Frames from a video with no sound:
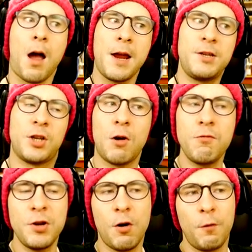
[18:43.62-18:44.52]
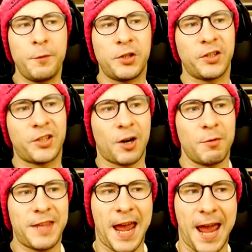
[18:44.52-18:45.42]
I don't know if we should start
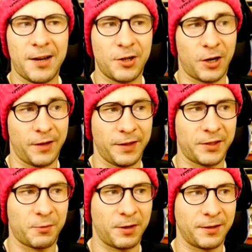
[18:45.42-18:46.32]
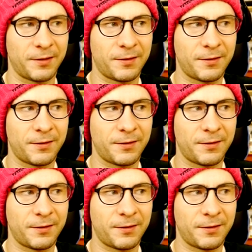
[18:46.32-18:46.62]
with the handgun on this one.